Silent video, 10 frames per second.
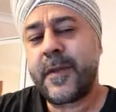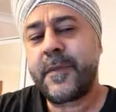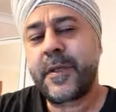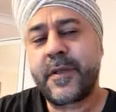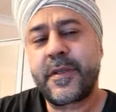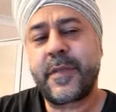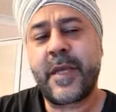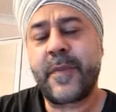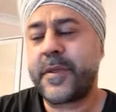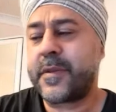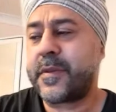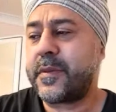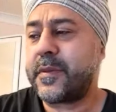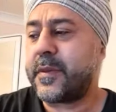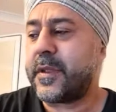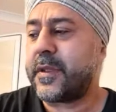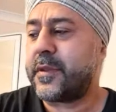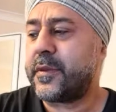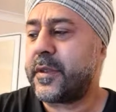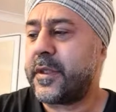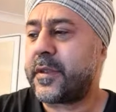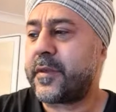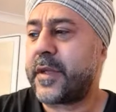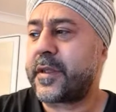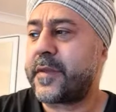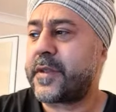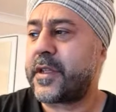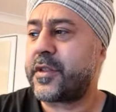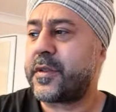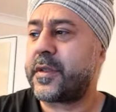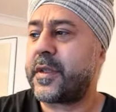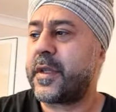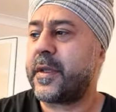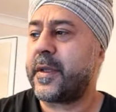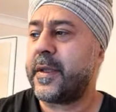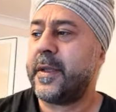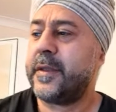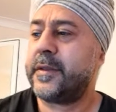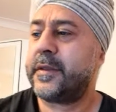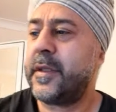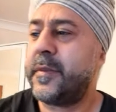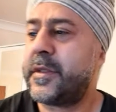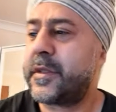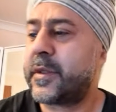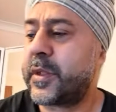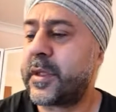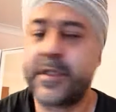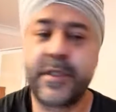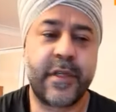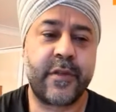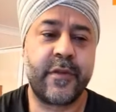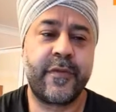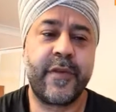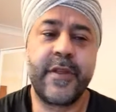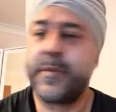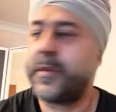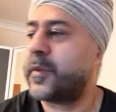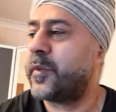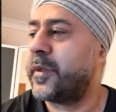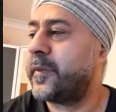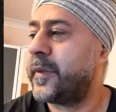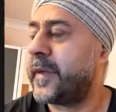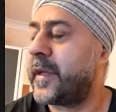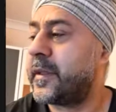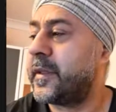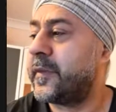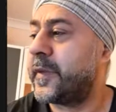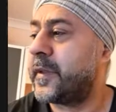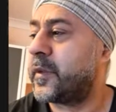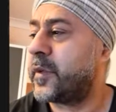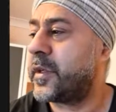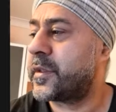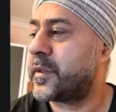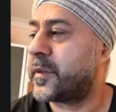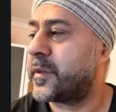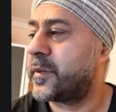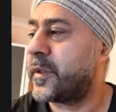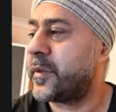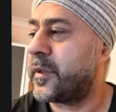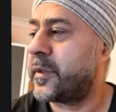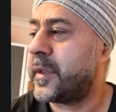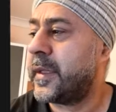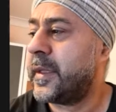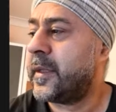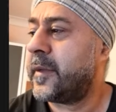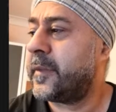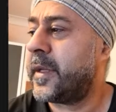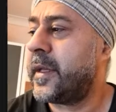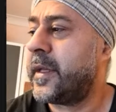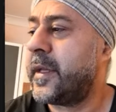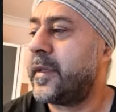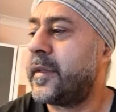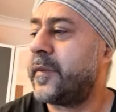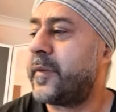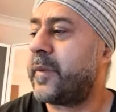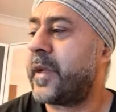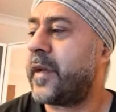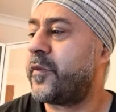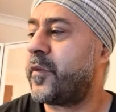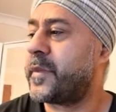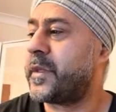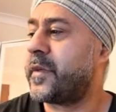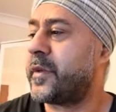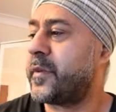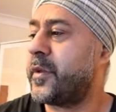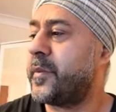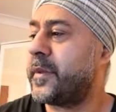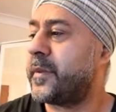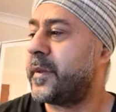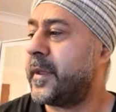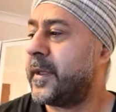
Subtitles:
because I'm happy to do an interactive session today. So let me just quickly check on Facebook whether we've had any further questions, because we're on about 8 different platforms here at the moment.